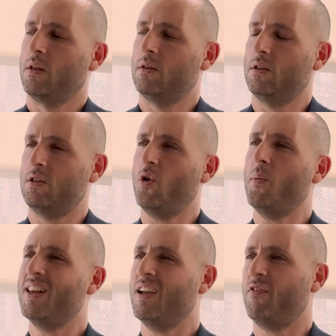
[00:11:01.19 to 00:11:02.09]

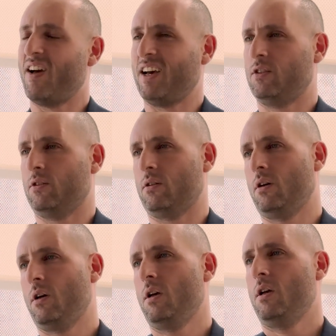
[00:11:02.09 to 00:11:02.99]
determining factor
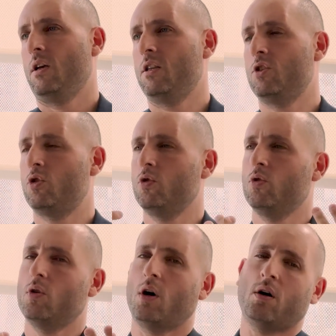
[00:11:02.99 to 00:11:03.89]

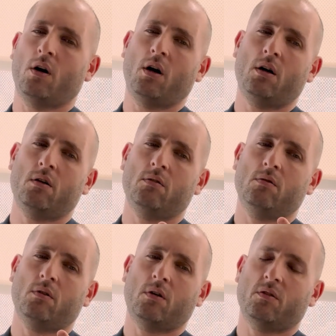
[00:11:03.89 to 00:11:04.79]
into
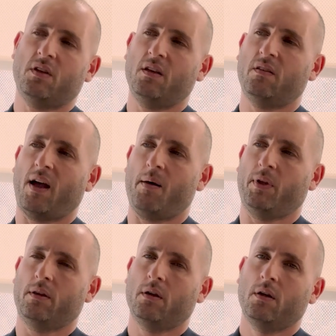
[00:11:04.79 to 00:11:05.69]
how things
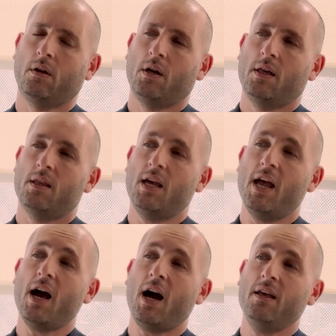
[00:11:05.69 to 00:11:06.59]
happen. The
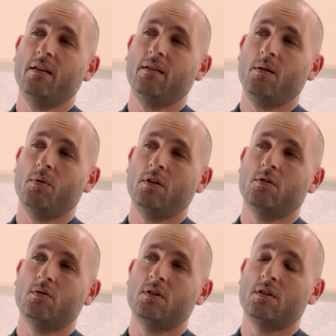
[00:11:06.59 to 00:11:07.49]
AI is able
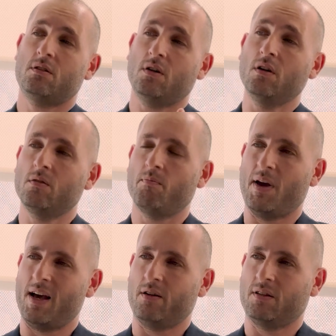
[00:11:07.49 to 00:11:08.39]
to discern
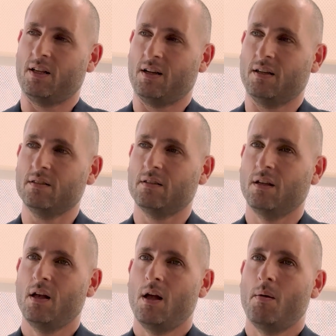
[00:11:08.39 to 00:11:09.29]
better than us,
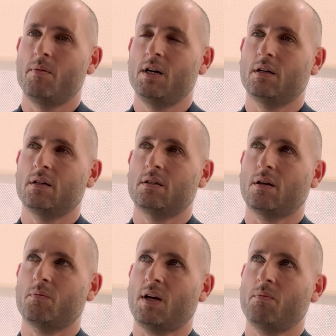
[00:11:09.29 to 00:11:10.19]
because
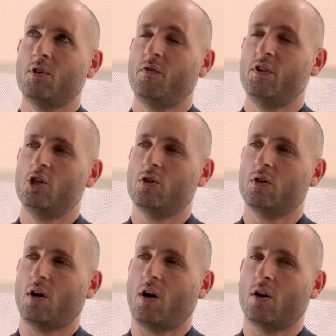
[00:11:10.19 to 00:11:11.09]
sometimes the
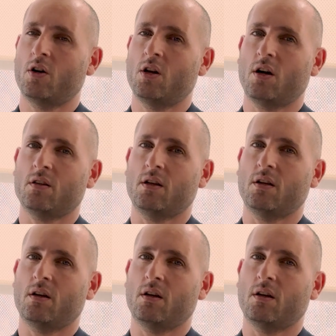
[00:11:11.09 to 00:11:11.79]
features are not